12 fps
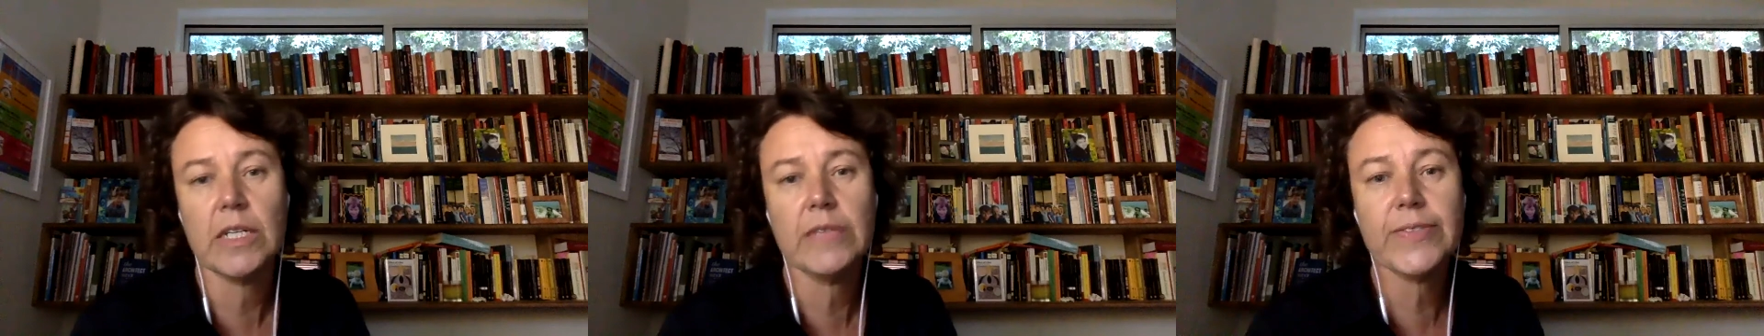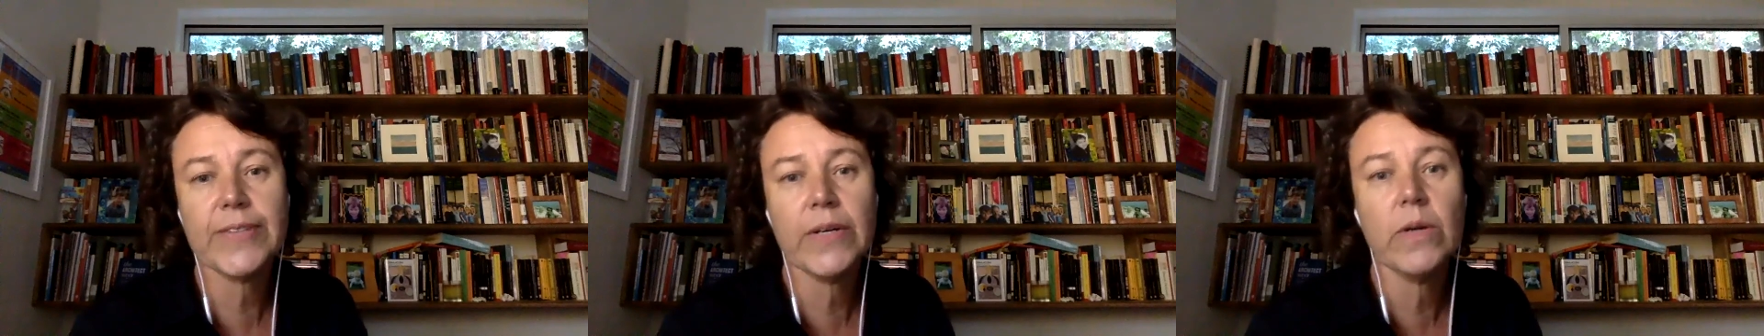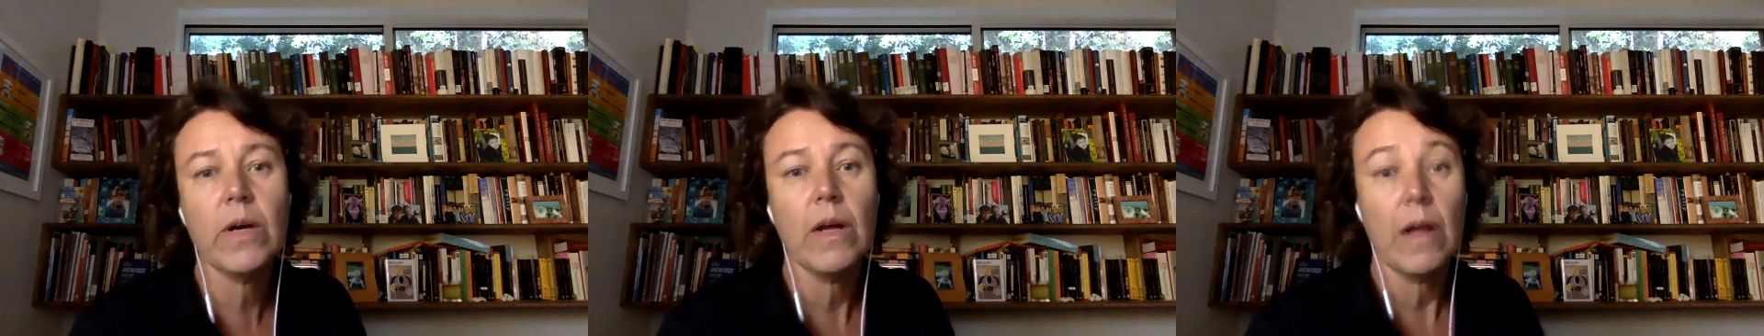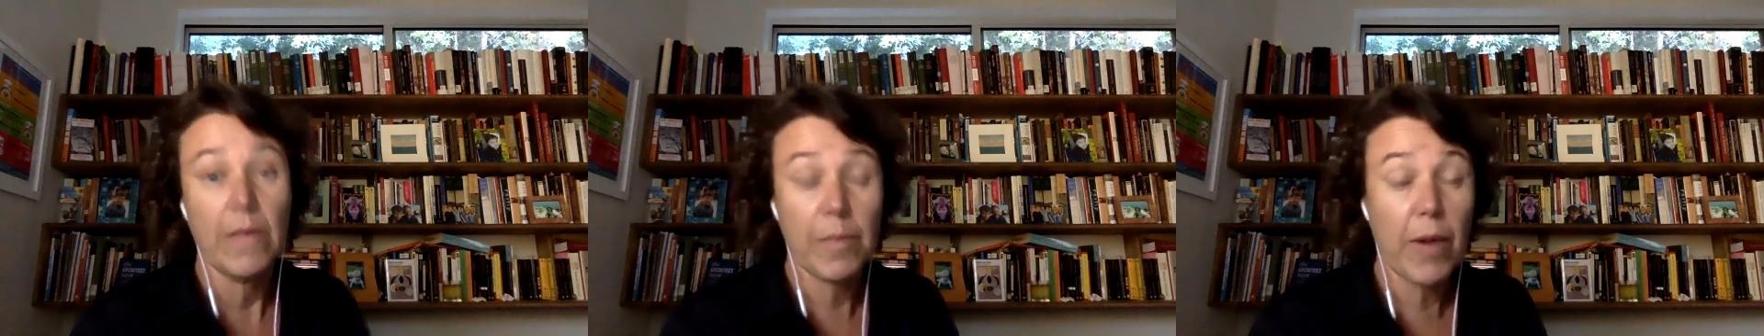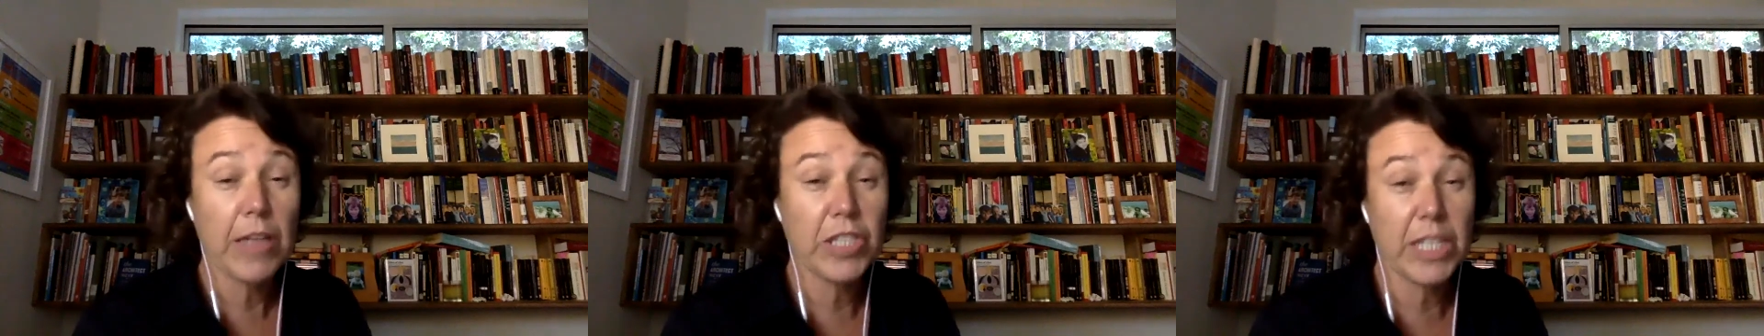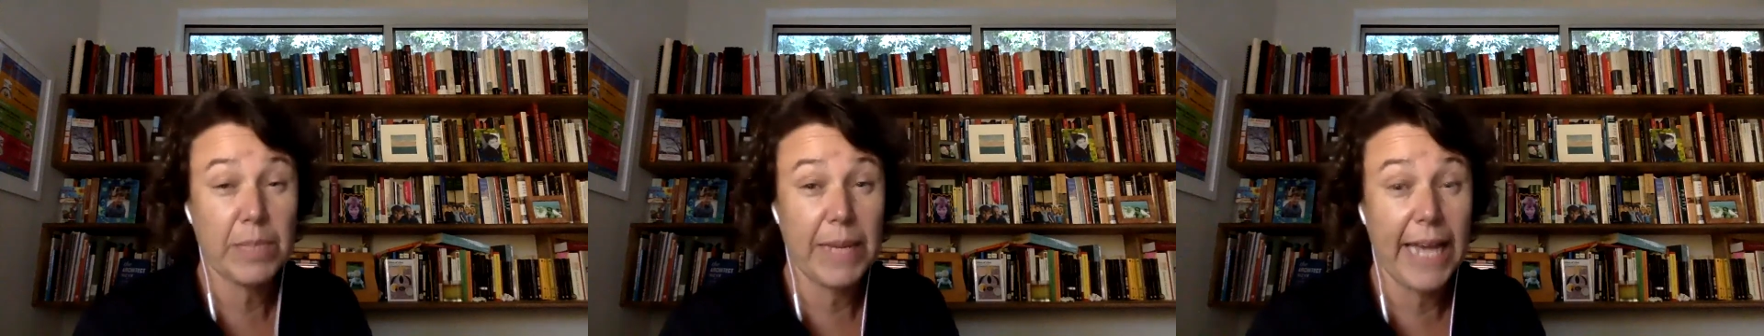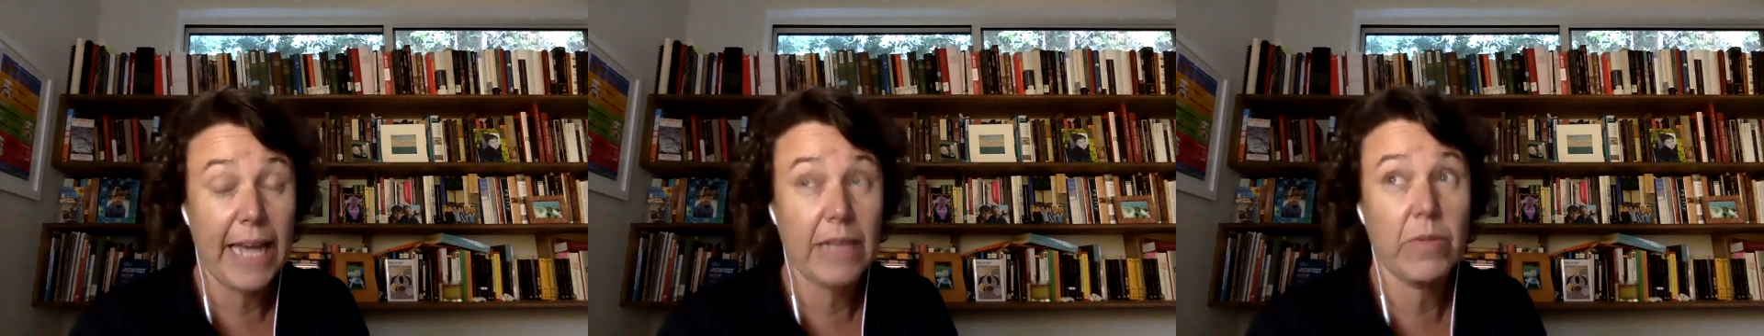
And so the project began